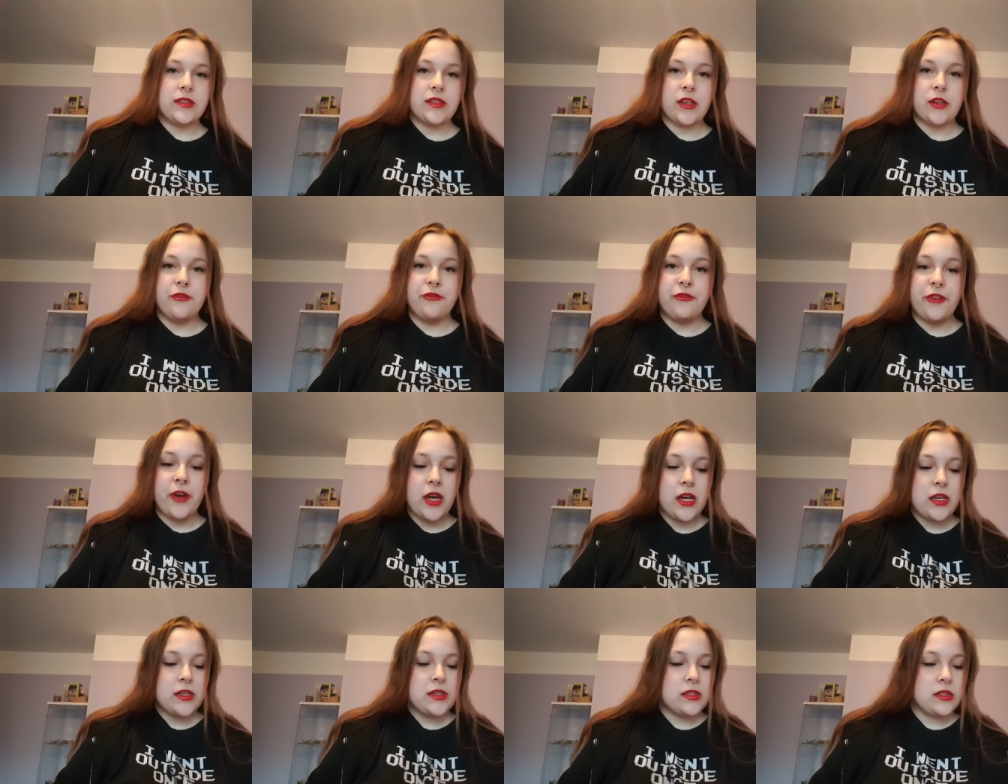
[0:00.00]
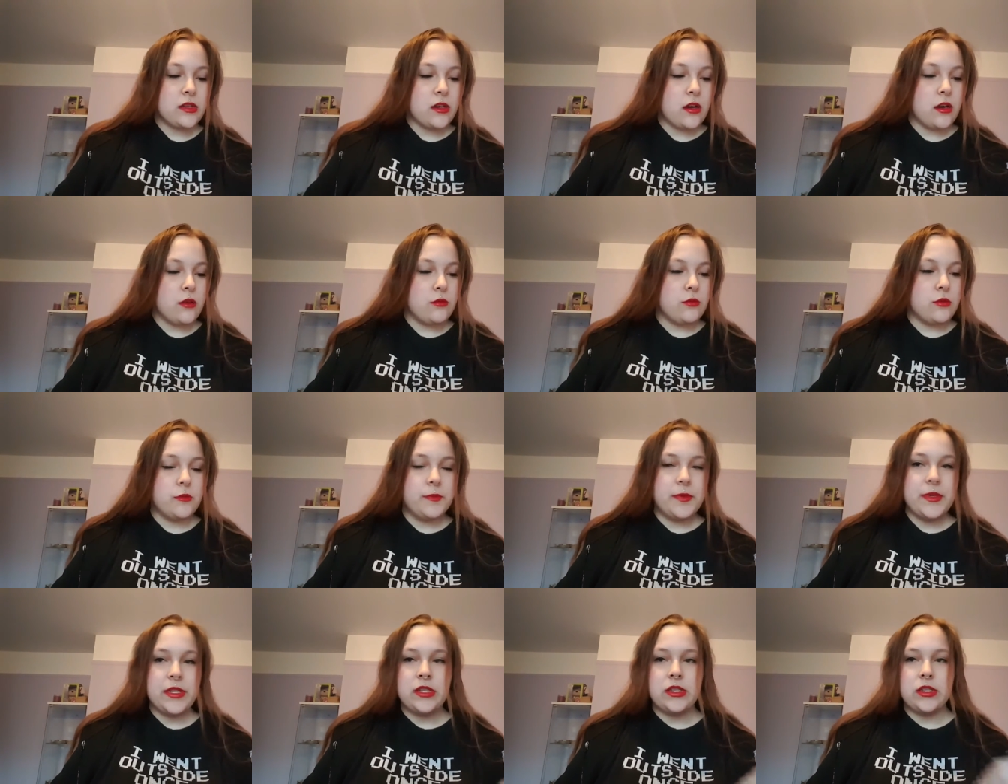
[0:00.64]
So first I
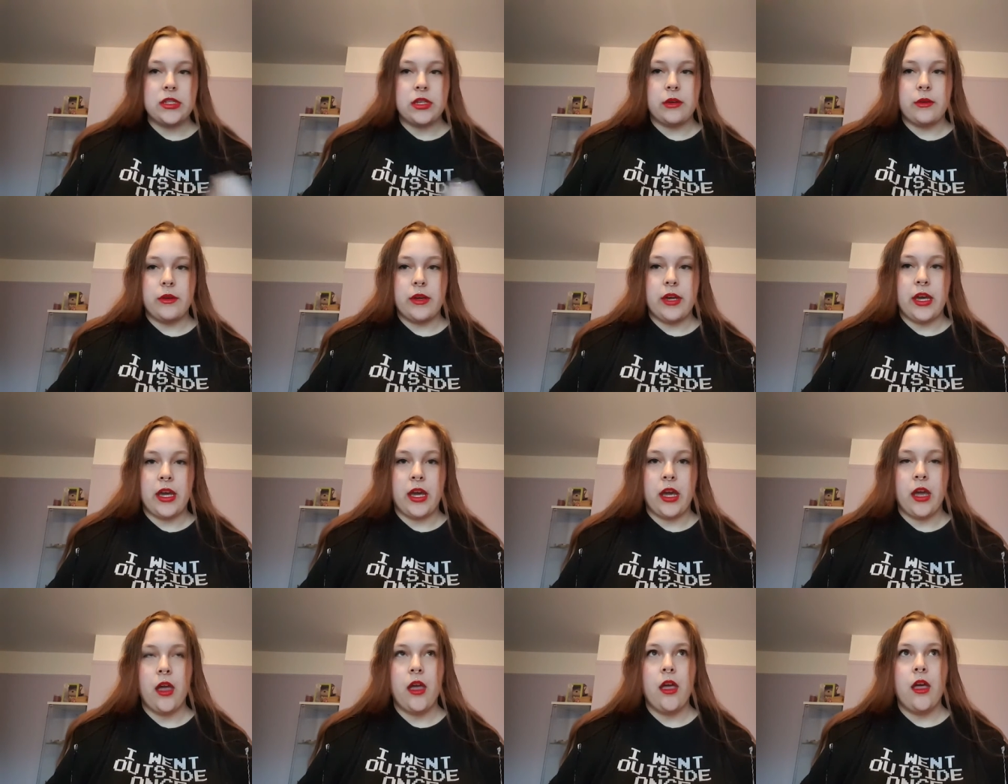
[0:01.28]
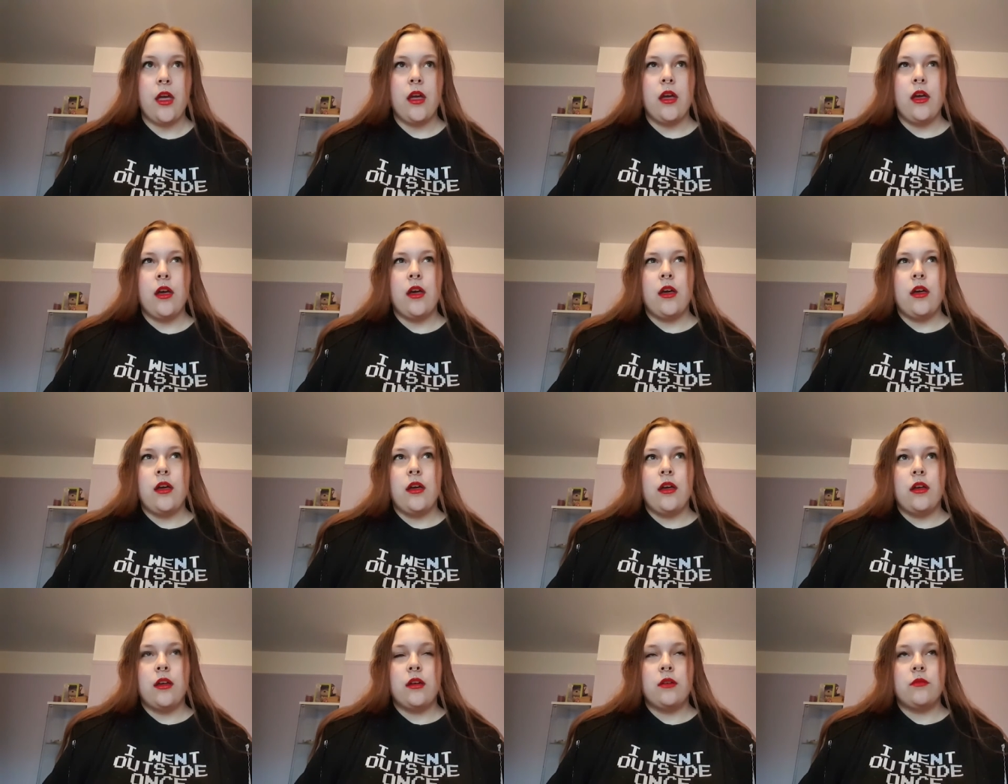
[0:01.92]
will be doing
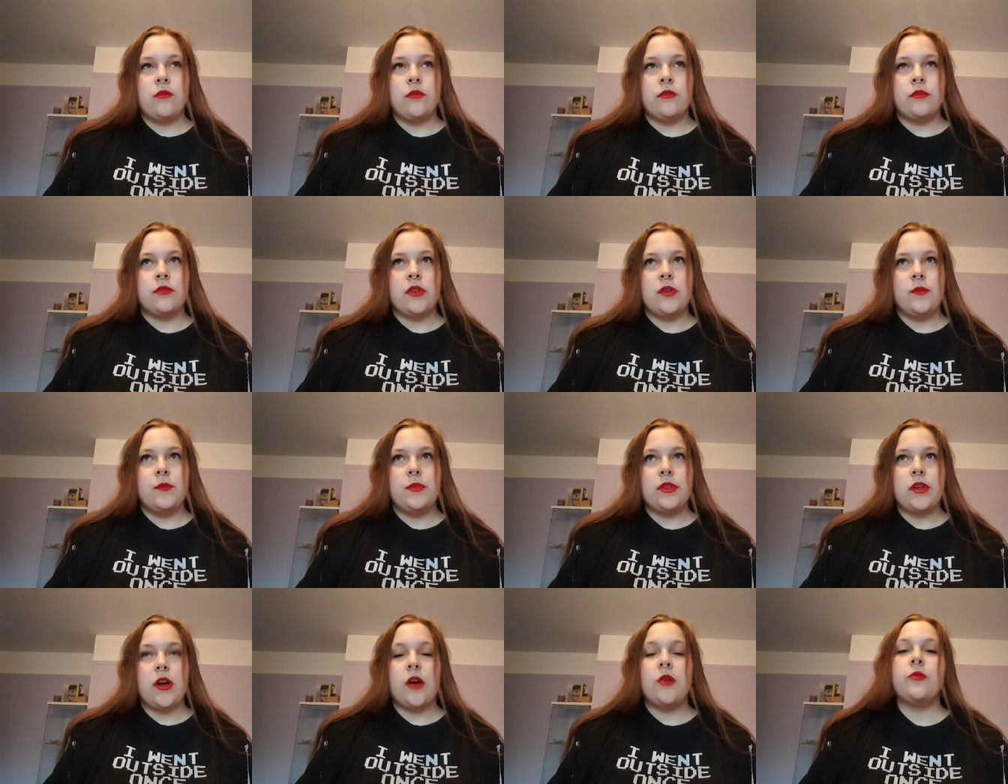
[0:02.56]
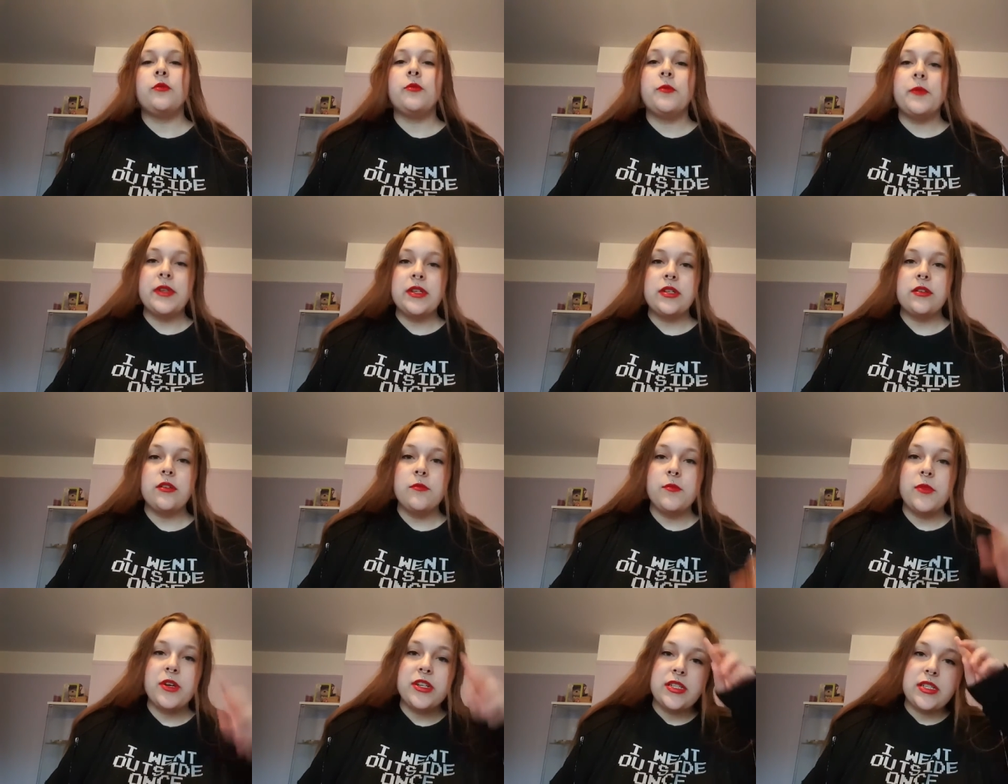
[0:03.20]
I will be
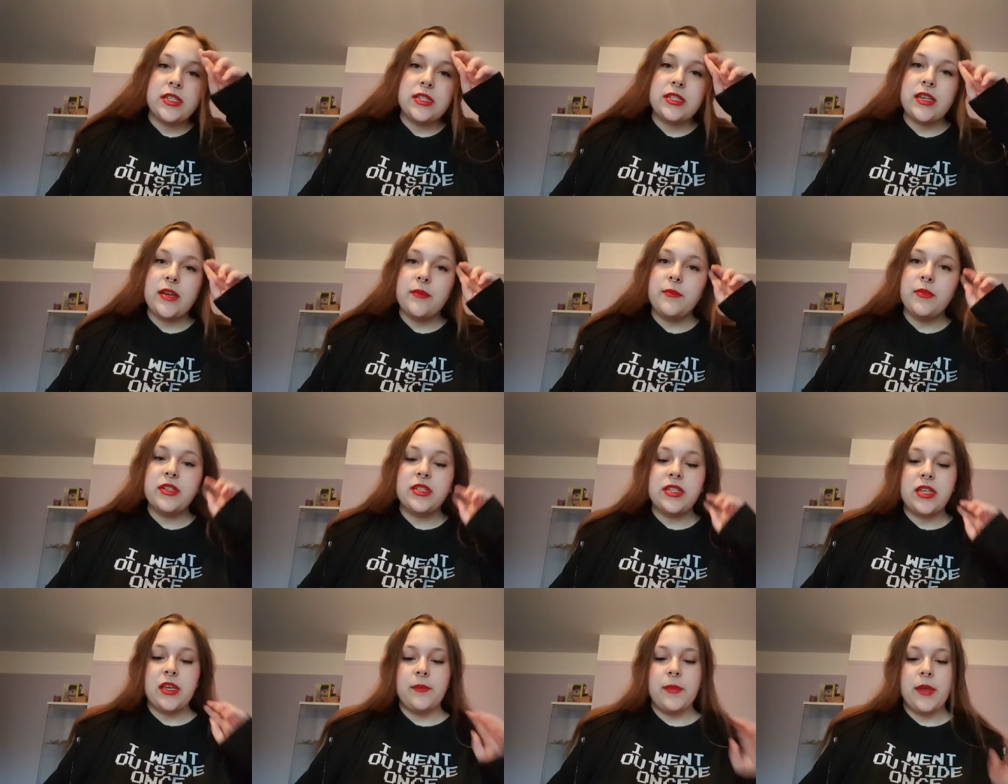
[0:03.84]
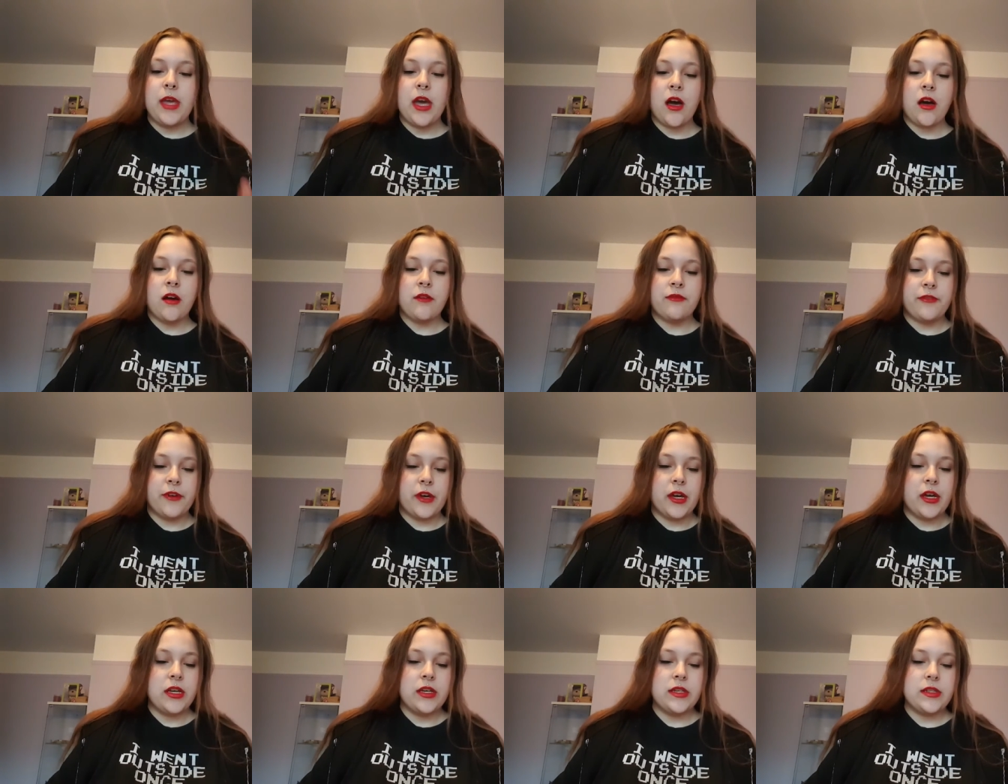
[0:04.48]
doing my December TBR
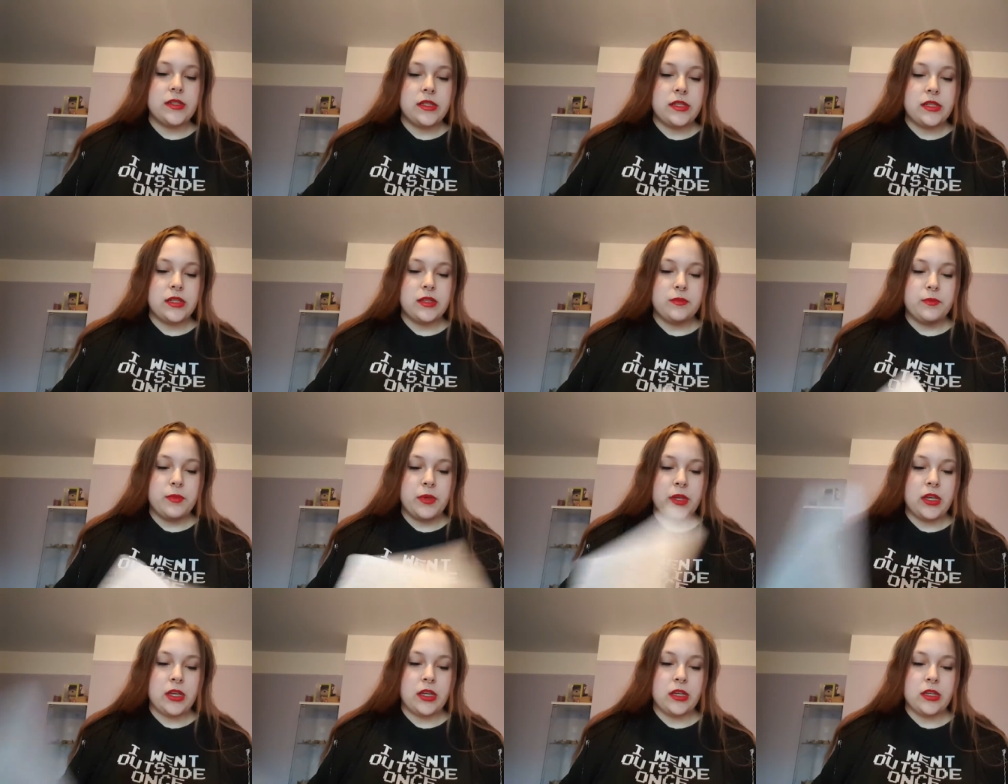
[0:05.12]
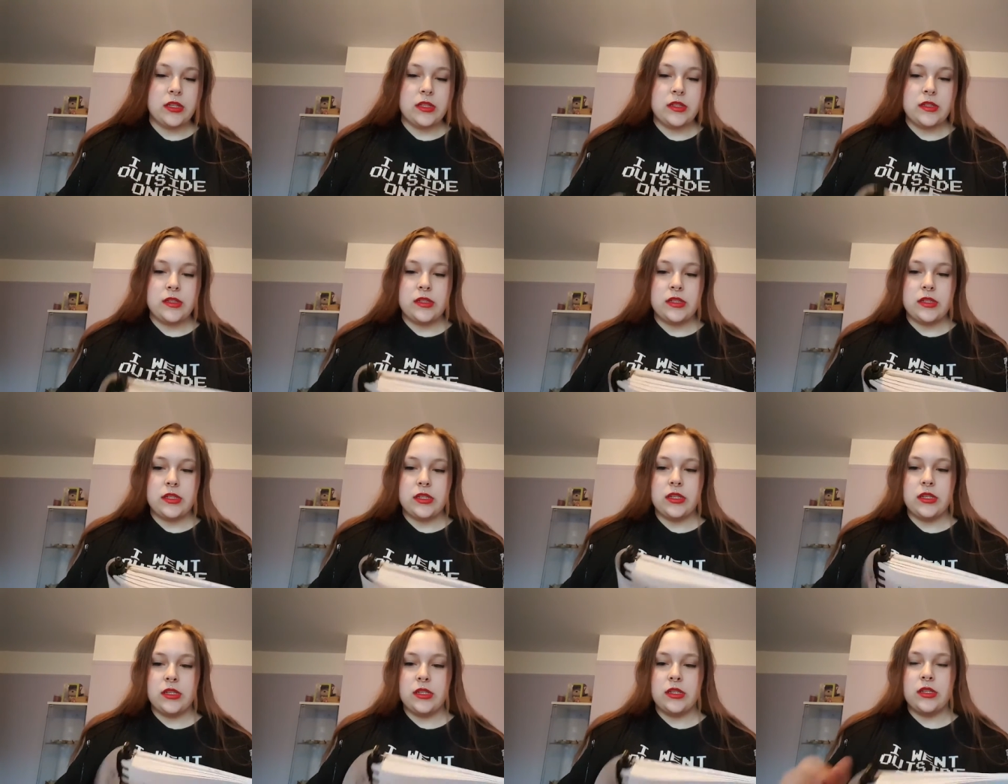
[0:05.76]
first,
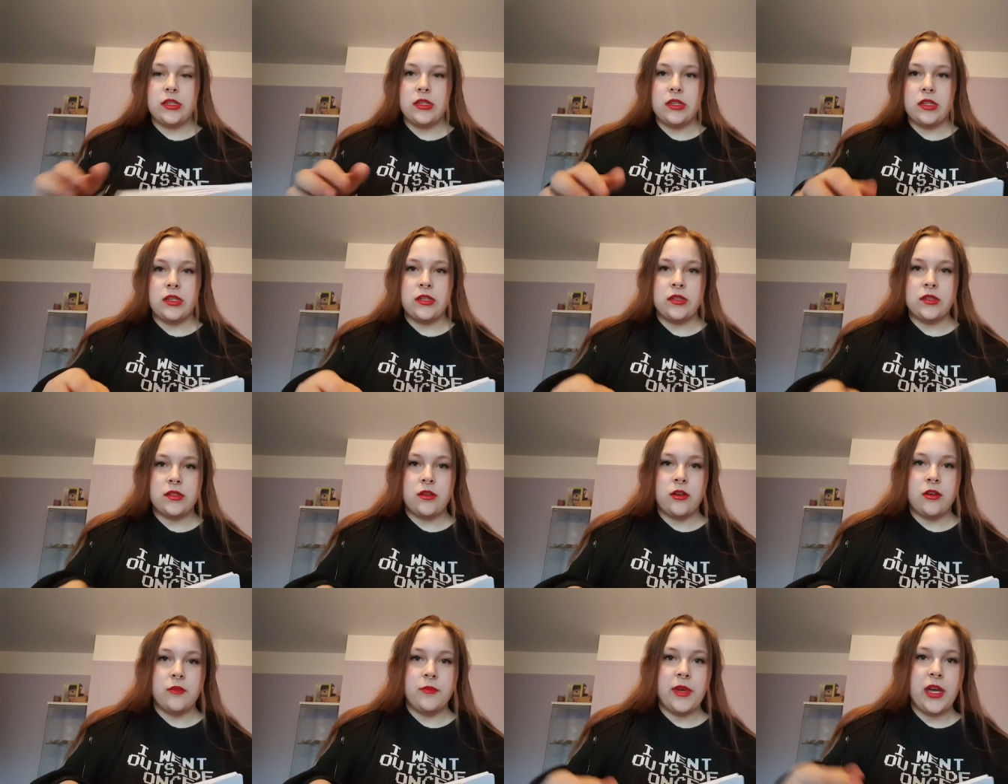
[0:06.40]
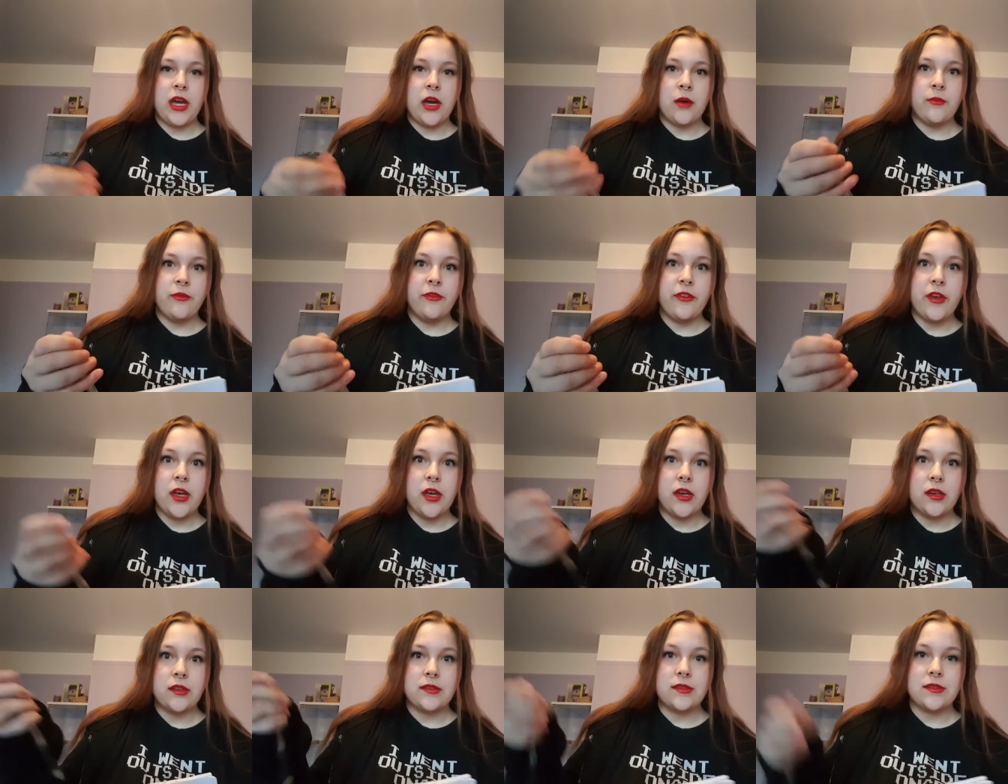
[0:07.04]
because that's got to be up
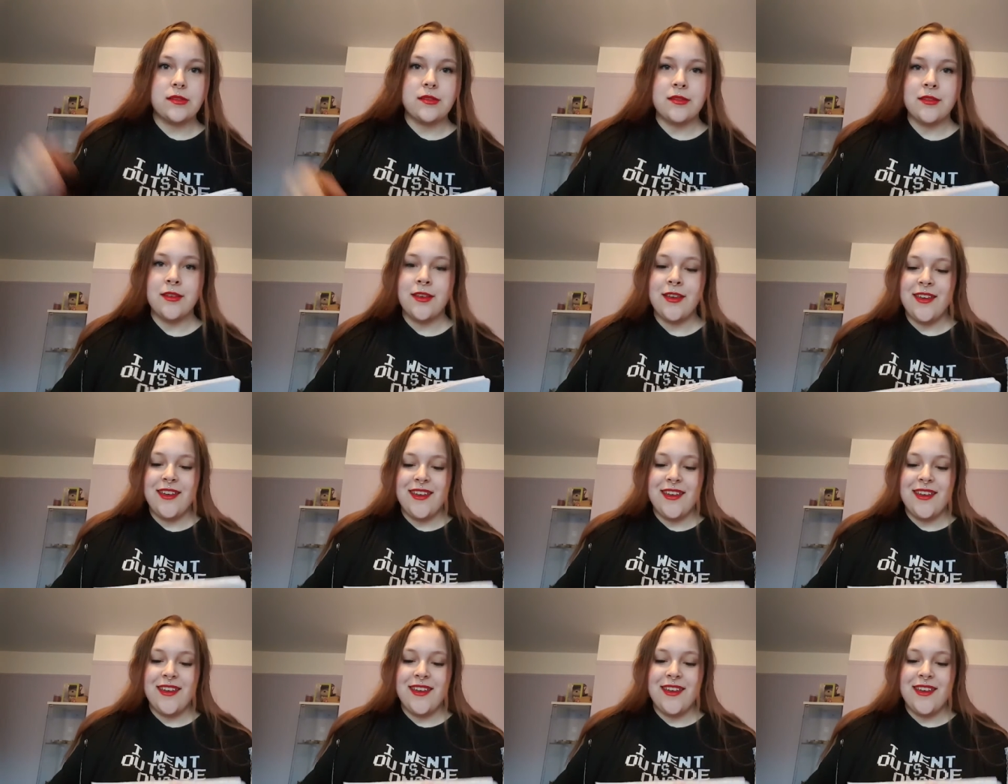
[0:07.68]
first.